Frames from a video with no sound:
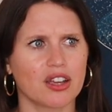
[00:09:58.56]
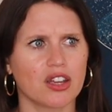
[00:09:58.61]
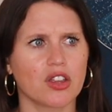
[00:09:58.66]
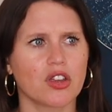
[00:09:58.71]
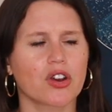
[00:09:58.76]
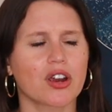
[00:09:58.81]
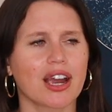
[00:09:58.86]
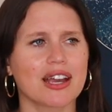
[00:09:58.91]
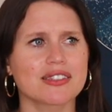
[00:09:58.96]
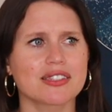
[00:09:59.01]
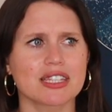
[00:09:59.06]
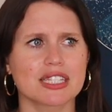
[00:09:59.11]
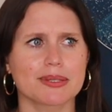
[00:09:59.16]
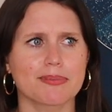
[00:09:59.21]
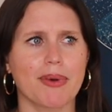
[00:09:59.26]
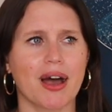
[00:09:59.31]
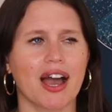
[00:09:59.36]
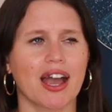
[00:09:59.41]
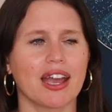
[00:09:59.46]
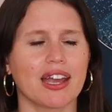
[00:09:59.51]
Your guys'
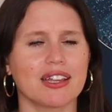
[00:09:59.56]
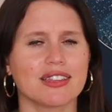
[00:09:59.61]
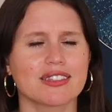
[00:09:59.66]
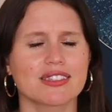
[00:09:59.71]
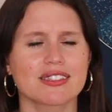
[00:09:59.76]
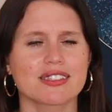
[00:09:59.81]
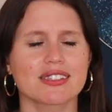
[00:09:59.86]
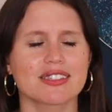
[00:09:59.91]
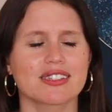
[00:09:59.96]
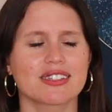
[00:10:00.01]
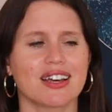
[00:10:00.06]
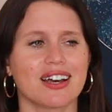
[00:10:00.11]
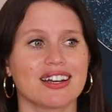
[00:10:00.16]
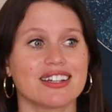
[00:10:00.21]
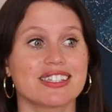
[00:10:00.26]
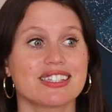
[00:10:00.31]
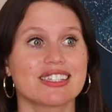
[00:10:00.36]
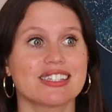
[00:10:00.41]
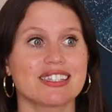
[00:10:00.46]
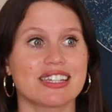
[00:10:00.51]
minds
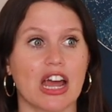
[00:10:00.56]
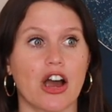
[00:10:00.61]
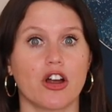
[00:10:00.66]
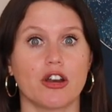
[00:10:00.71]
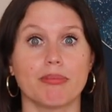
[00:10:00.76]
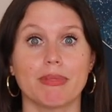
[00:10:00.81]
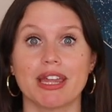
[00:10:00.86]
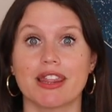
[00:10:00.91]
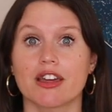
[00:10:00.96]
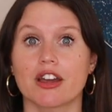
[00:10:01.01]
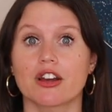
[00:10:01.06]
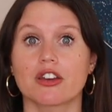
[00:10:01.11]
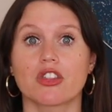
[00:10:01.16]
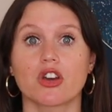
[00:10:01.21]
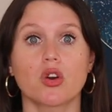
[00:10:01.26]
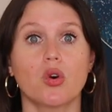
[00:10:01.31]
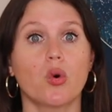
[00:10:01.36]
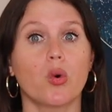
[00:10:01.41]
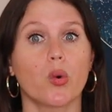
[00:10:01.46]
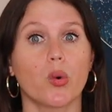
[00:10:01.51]
astound me. They're
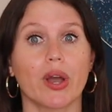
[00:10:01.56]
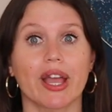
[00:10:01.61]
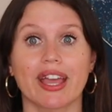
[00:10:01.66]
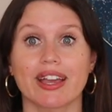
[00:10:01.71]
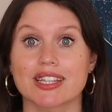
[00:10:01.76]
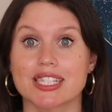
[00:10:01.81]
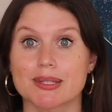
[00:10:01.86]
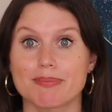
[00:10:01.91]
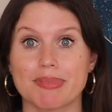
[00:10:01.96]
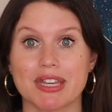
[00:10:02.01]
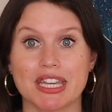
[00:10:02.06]
the quickest